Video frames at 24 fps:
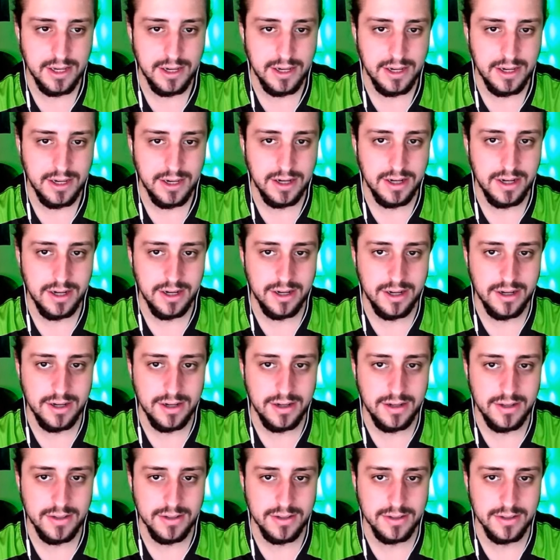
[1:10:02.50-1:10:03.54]

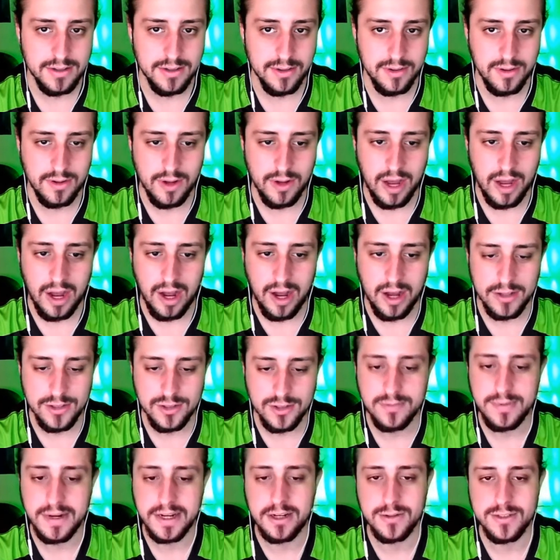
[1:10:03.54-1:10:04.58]

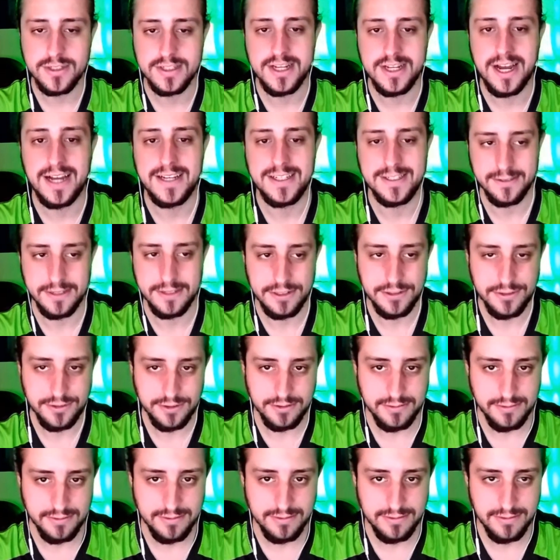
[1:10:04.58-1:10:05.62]
Superman goes into isolation,
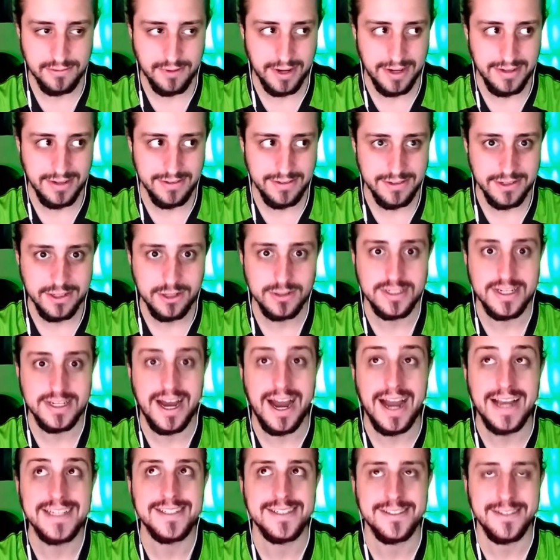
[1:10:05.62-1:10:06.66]
right? He goes into
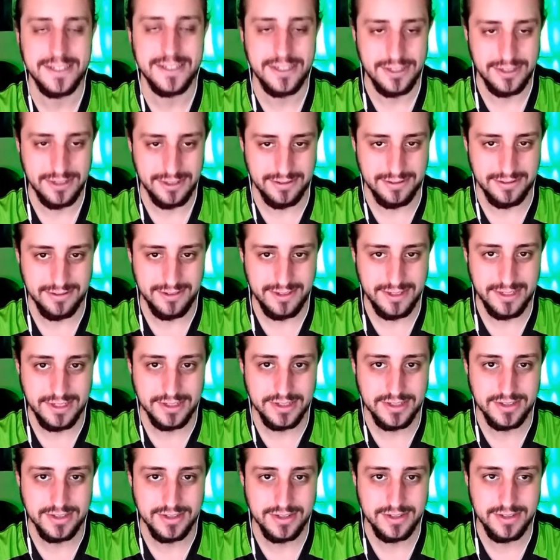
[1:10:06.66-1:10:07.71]
isolation. He
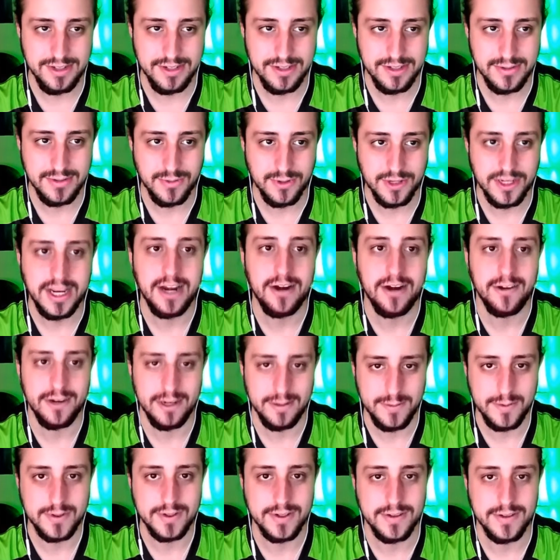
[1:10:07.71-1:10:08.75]
just doesn't care
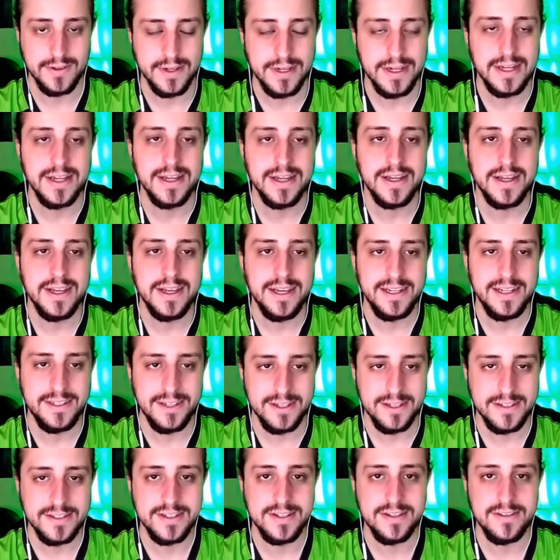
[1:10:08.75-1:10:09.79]
anymore. He
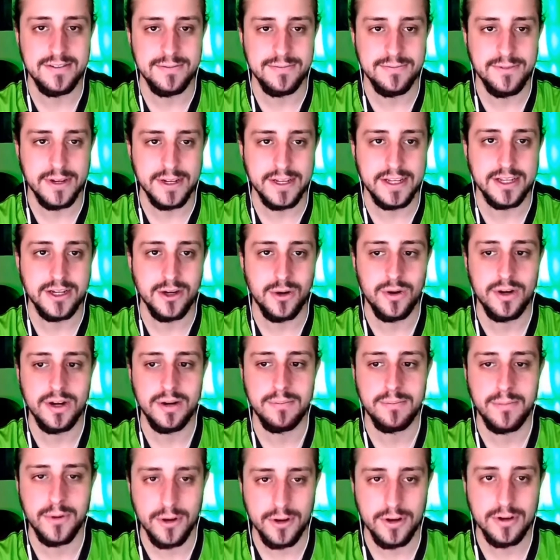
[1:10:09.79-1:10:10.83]
doesn't fucking go on a
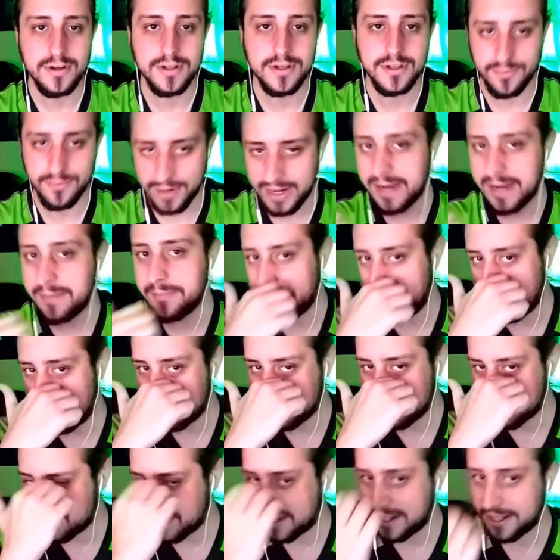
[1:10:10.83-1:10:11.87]
murderous rampage
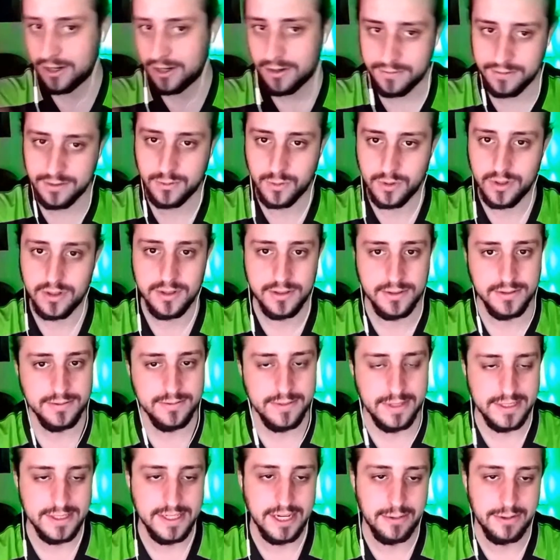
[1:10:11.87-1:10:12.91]
and take over the world.
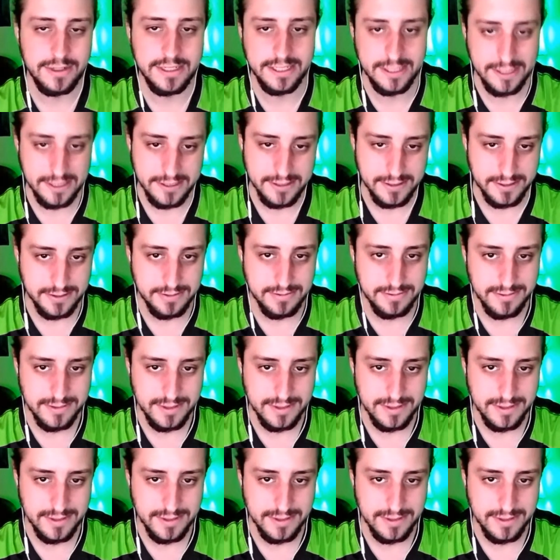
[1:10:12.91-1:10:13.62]
That's not what he does.